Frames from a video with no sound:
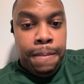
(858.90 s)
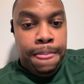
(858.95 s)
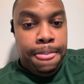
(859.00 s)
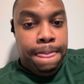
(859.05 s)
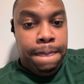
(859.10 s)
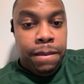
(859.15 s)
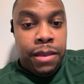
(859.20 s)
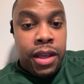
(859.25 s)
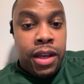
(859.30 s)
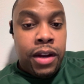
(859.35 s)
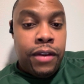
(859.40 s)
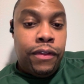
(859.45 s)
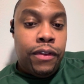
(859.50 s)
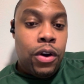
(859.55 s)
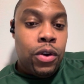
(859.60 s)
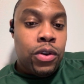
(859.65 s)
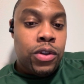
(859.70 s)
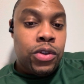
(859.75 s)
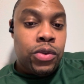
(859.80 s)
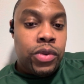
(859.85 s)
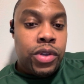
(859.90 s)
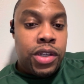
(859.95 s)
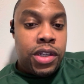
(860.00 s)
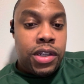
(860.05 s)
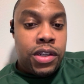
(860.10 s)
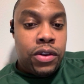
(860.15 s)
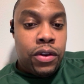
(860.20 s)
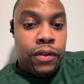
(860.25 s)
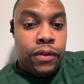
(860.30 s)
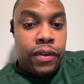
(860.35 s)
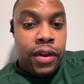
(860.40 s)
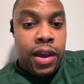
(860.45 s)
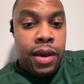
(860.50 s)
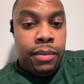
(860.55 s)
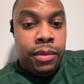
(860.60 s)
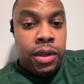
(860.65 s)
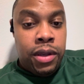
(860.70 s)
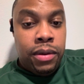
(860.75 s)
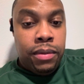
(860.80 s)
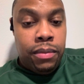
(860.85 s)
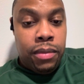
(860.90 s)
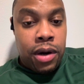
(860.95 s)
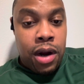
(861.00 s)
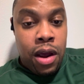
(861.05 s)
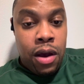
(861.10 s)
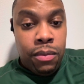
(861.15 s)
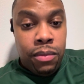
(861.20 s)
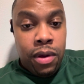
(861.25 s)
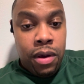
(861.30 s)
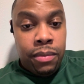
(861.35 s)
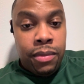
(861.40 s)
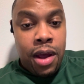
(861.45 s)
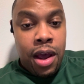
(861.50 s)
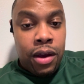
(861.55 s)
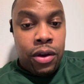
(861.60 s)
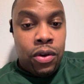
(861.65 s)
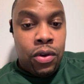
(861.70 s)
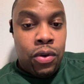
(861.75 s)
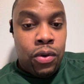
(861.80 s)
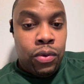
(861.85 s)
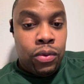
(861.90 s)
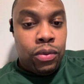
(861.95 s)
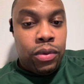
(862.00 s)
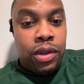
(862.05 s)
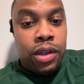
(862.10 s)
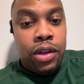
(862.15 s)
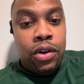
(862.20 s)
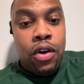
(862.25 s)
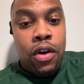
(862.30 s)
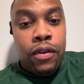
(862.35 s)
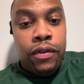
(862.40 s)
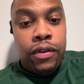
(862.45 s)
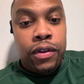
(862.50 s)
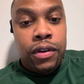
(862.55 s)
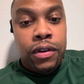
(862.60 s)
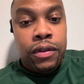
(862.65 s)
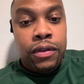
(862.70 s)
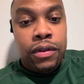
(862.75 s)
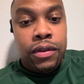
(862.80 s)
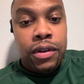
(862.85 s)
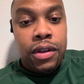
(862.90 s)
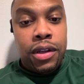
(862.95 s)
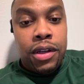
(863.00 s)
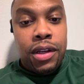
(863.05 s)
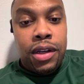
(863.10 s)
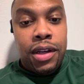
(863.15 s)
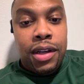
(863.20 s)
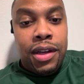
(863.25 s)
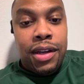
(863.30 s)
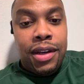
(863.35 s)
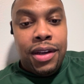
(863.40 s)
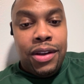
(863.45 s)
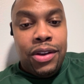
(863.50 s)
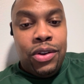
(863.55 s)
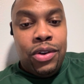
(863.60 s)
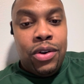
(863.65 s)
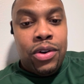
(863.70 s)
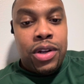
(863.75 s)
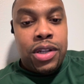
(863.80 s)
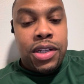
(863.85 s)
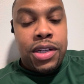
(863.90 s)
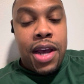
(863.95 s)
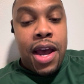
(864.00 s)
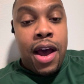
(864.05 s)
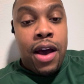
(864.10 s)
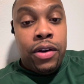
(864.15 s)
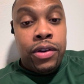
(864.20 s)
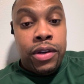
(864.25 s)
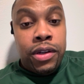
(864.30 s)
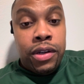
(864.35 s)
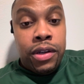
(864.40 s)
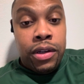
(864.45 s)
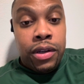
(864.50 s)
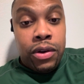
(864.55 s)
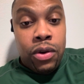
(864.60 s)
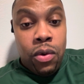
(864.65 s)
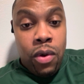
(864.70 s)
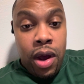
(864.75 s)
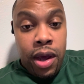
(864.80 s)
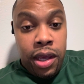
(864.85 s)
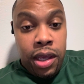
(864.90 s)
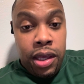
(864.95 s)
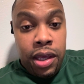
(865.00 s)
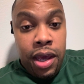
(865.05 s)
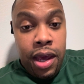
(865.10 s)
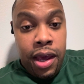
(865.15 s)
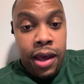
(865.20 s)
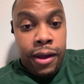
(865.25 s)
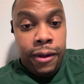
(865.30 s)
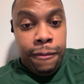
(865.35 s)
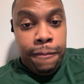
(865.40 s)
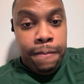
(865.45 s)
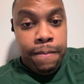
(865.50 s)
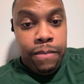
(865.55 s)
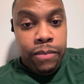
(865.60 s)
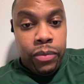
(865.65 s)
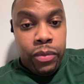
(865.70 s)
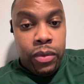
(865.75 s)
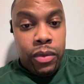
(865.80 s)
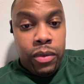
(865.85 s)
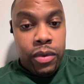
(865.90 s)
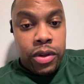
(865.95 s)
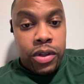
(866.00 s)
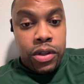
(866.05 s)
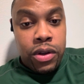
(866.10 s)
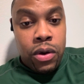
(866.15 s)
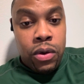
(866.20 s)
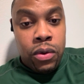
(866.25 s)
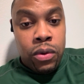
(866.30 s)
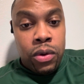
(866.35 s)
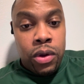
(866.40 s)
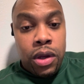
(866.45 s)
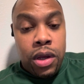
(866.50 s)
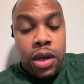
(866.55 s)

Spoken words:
then the focus was just on family, but I'm not gonna get off of the childhood quite yet. So